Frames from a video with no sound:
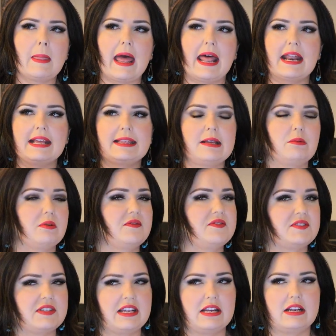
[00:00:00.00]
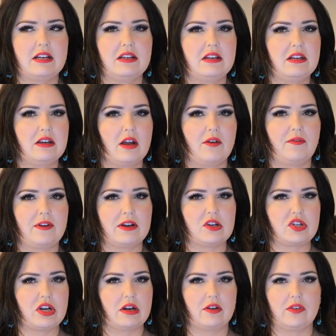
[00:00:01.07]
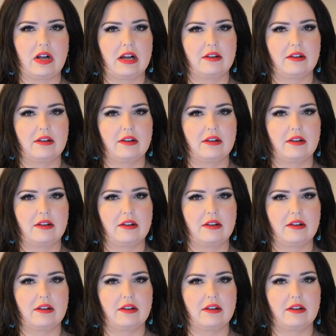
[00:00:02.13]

And I think we've seen a fair share of